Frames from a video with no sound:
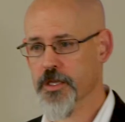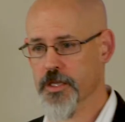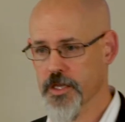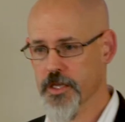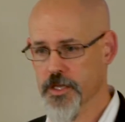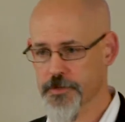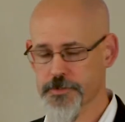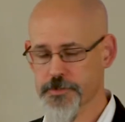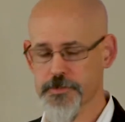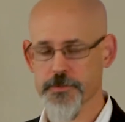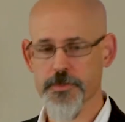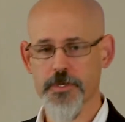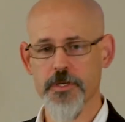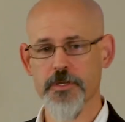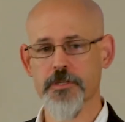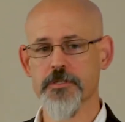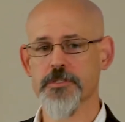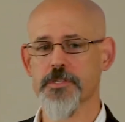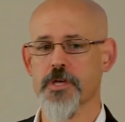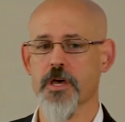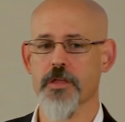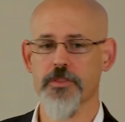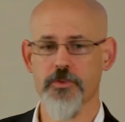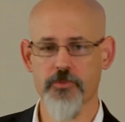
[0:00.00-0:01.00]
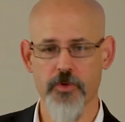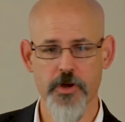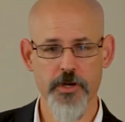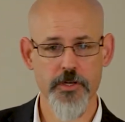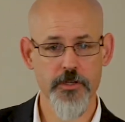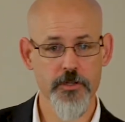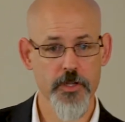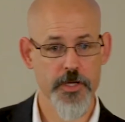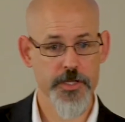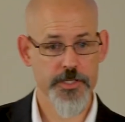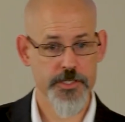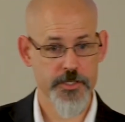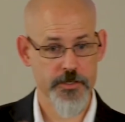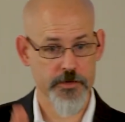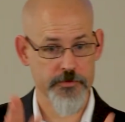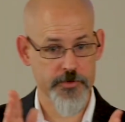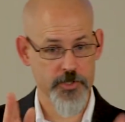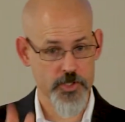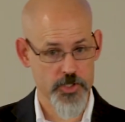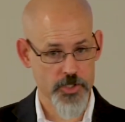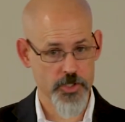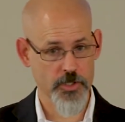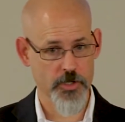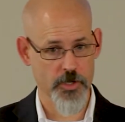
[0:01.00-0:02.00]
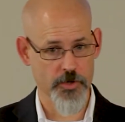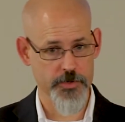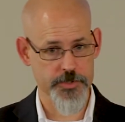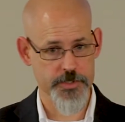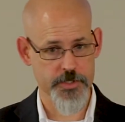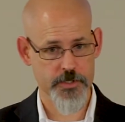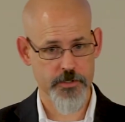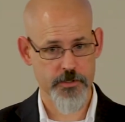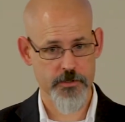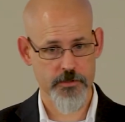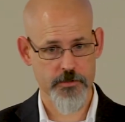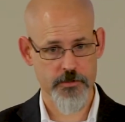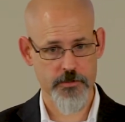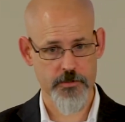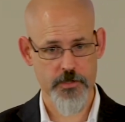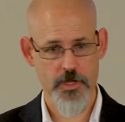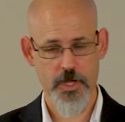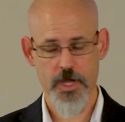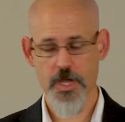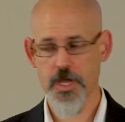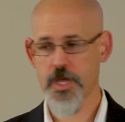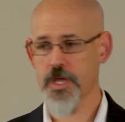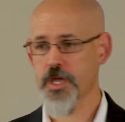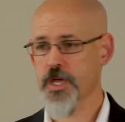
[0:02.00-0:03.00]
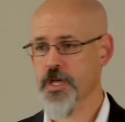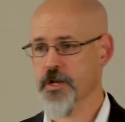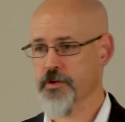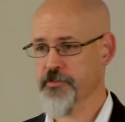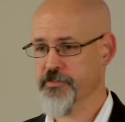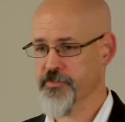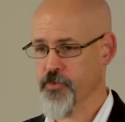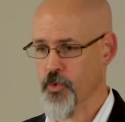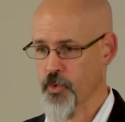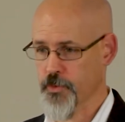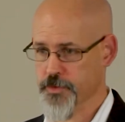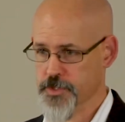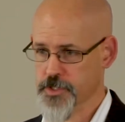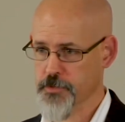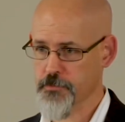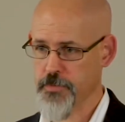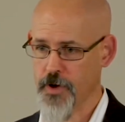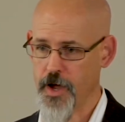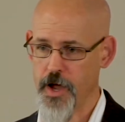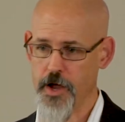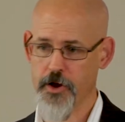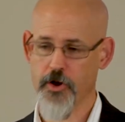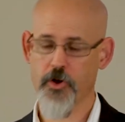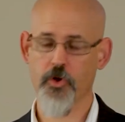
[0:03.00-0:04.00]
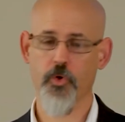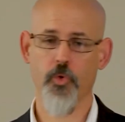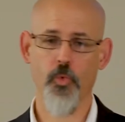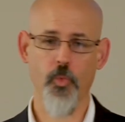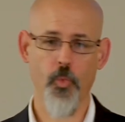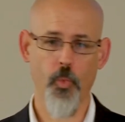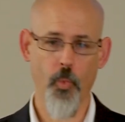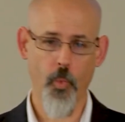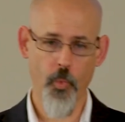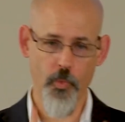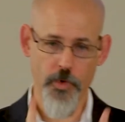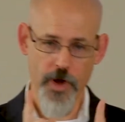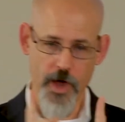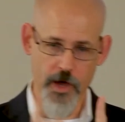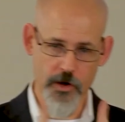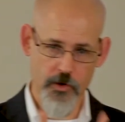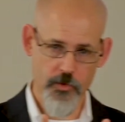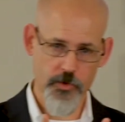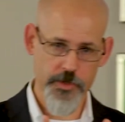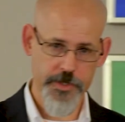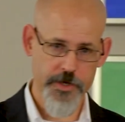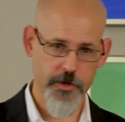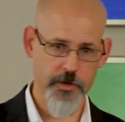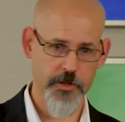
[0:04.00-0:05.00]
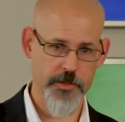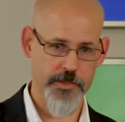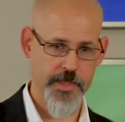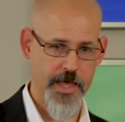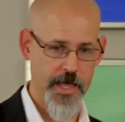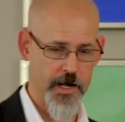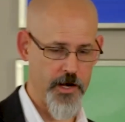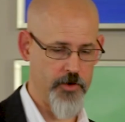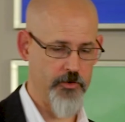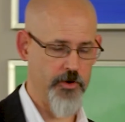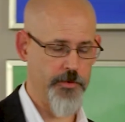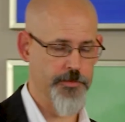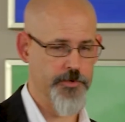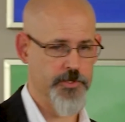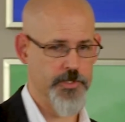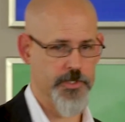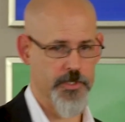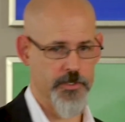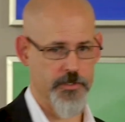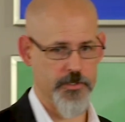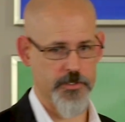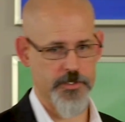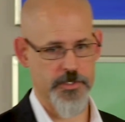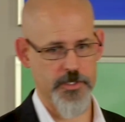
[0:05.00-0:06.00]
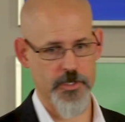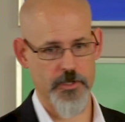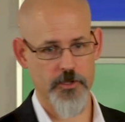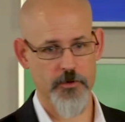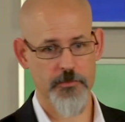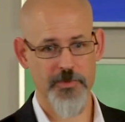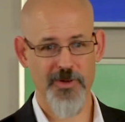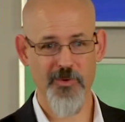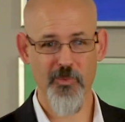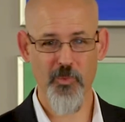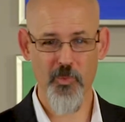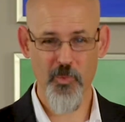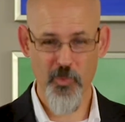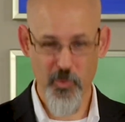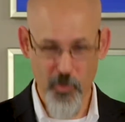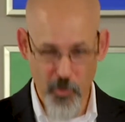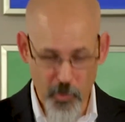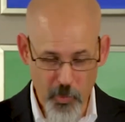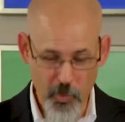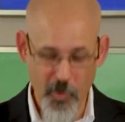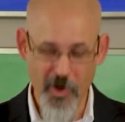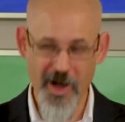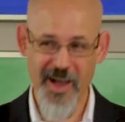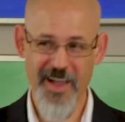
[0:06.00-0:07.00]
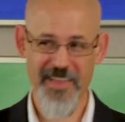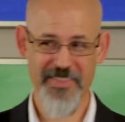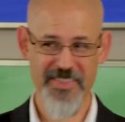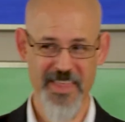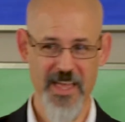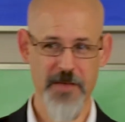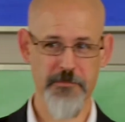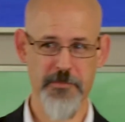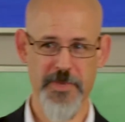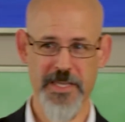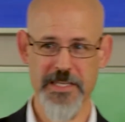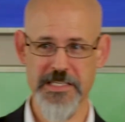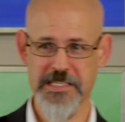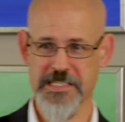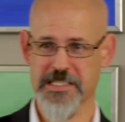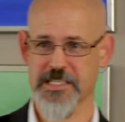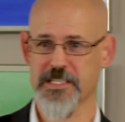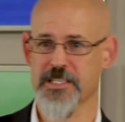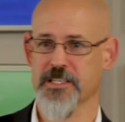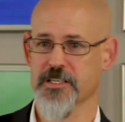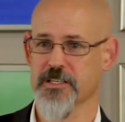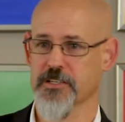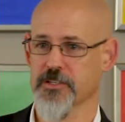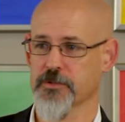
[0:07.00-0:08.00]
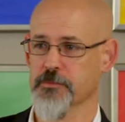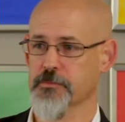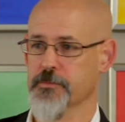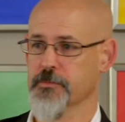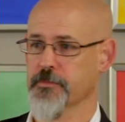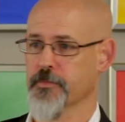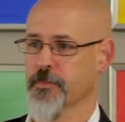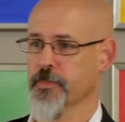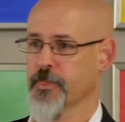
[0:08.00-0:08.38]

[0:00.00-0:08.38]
keeps me inside the regulation of disclosing. It informs the buyer not only that I represent the seller, but what that means to them.